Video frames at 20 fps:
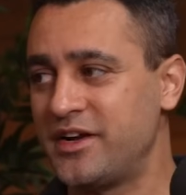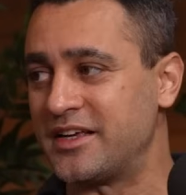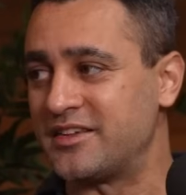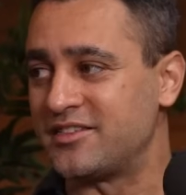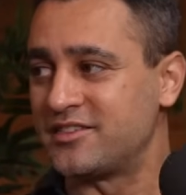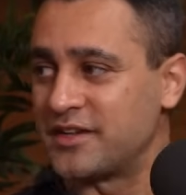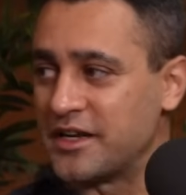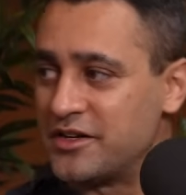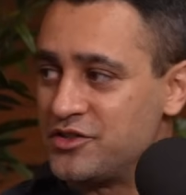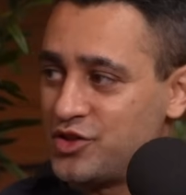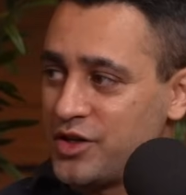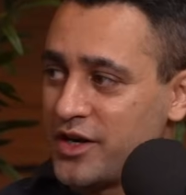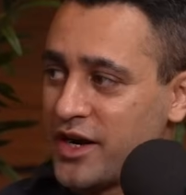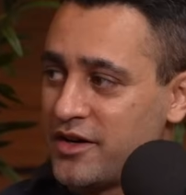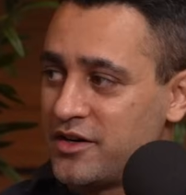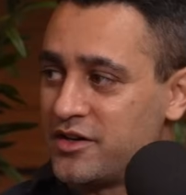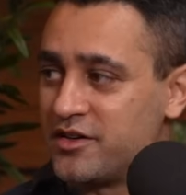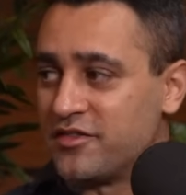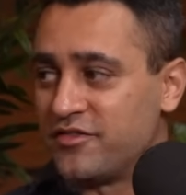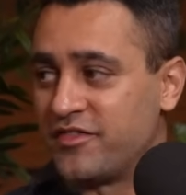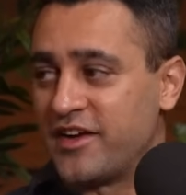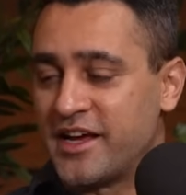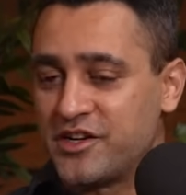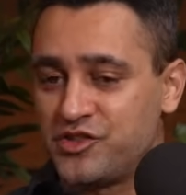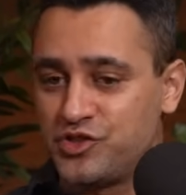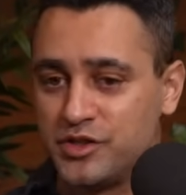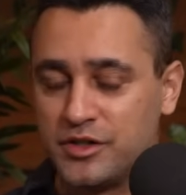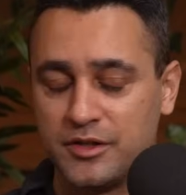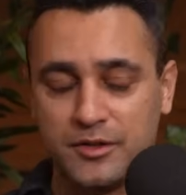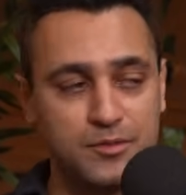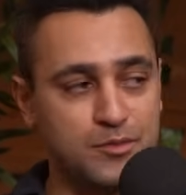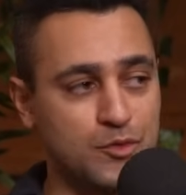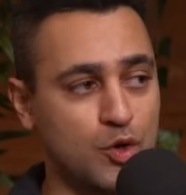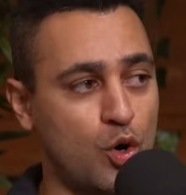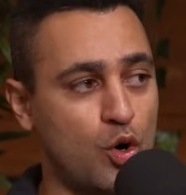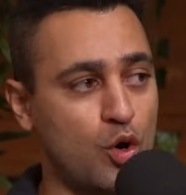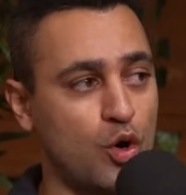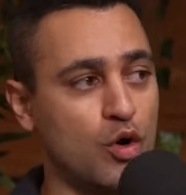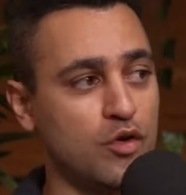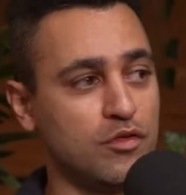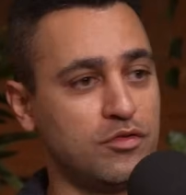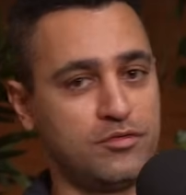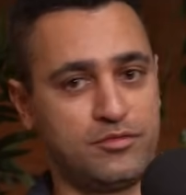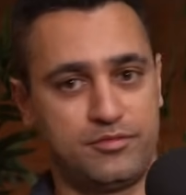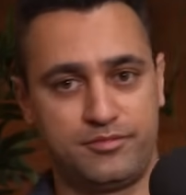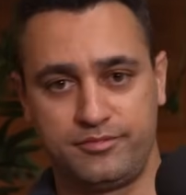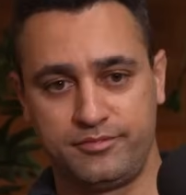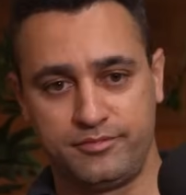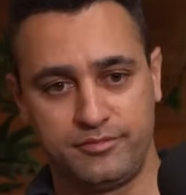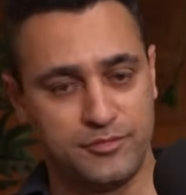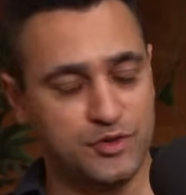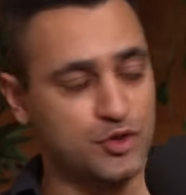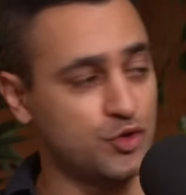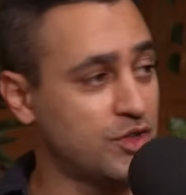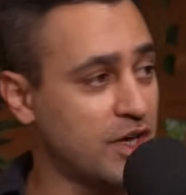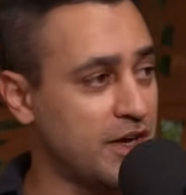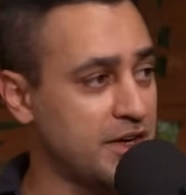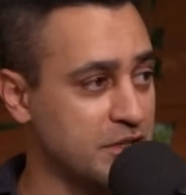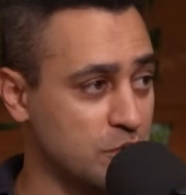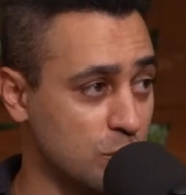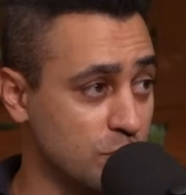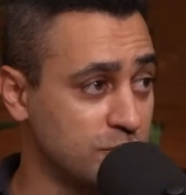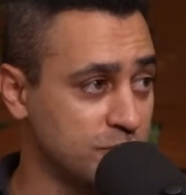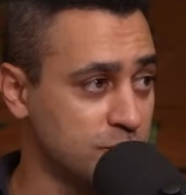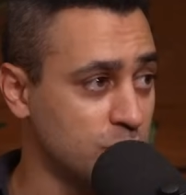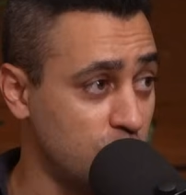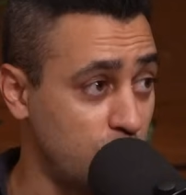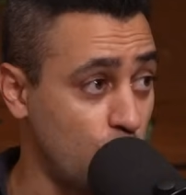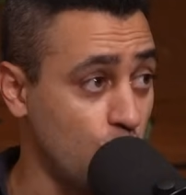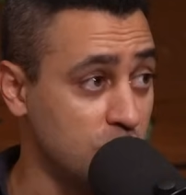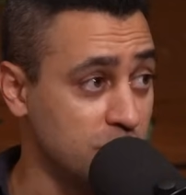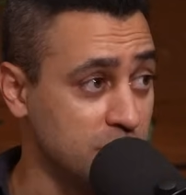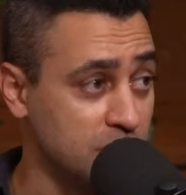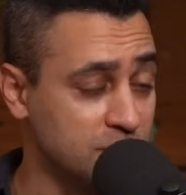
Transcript: an extension and a reflection of society, of all of